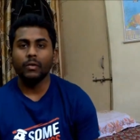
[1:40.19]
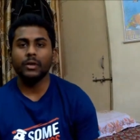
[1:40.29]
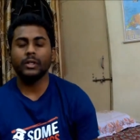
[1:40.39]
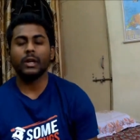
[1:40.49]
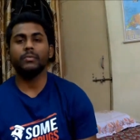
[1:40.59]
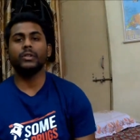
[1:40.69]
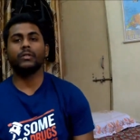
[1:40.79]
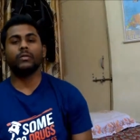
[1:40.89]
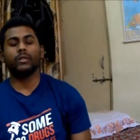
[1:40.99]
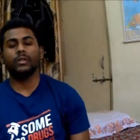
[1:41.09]
which comes
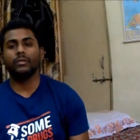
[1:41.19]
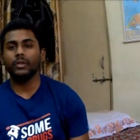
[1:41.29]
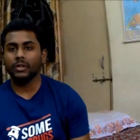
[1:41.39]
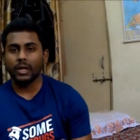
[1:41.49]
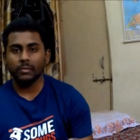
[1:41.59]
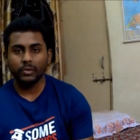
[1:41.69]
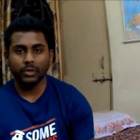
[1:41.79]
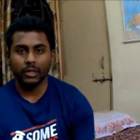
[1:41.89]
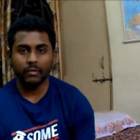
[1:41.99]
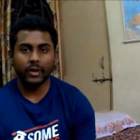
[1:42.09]
with, uh, which comes
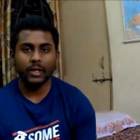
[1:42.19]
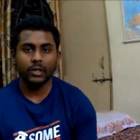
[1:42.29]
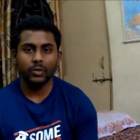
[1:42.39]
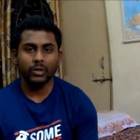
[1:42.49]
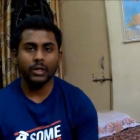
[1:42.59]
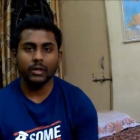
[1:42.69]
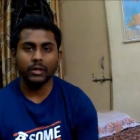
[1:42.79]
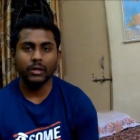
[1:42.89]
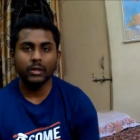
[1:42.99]
with a very unique